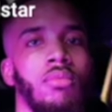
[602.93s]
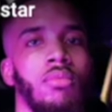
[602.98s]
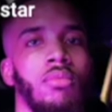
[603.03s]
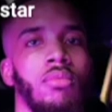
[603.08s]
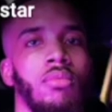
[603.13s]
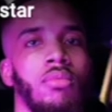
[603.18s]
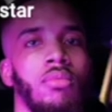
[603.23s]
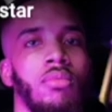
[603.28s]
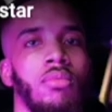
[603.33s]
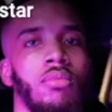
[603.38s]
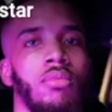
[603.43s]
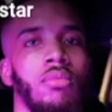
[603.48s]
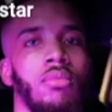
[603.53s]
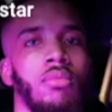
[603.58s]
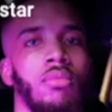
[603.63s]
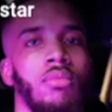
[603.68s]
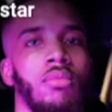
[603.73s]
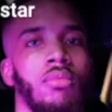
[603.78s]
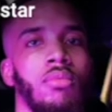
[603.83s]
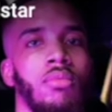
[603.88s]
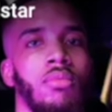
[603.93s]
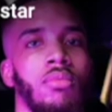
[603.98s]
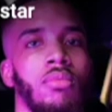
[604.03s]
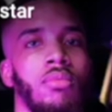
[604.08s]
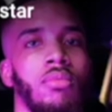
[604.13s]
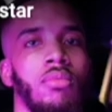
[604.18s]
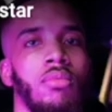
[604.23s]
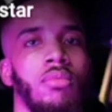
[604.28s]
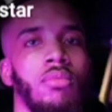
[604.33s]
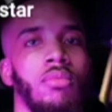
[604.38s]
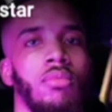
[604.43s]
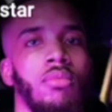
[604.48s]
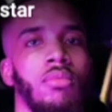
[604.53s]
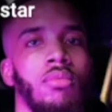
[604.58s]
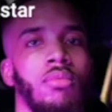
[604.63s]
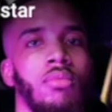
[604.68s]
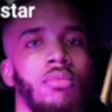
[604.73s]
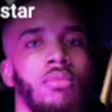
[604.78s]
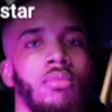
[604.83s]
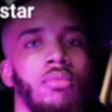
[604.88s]

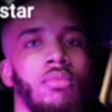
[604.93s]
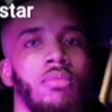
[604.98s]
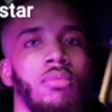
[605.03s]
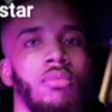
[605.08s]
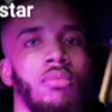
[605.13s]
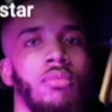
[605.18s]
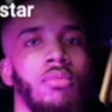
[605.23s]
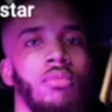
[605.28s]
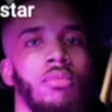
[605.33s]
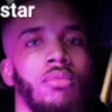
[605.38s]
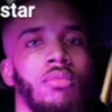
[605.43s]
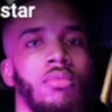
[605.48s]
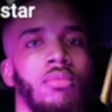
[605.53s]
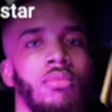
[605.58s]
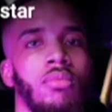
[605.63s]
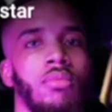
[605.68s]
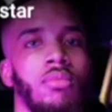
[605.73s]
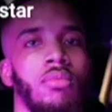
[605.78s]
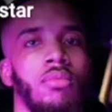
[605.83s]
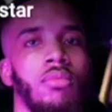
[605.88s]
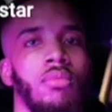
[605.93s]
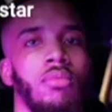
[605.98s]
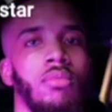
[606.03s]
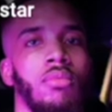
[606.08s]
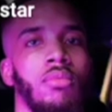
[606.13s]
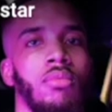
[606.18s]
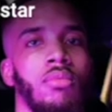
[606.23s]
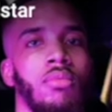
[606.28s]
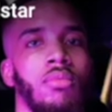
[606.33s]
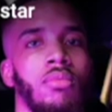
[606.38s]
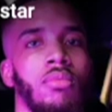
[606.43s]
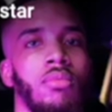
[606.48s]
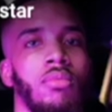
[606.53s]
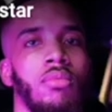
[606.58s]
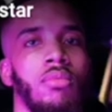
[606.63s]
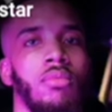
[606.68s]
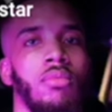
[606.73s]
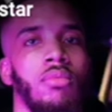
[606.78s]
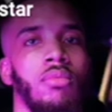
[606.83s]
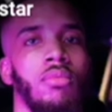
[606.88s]

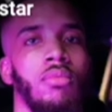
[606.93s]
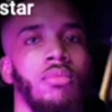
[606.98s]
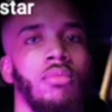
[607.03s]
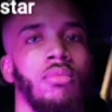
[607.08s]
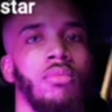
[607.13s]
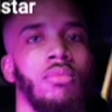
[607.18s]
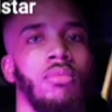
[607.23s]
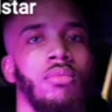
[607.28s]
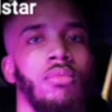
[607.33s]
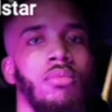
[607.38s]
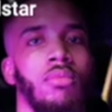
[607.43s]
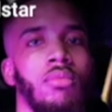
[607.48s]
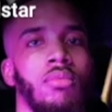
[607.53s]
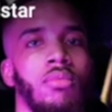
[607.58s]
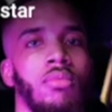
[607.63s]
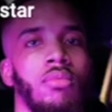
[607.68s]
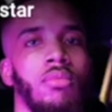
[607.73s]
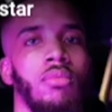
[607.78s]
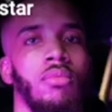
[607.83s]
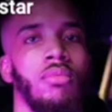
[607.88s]
[no speech]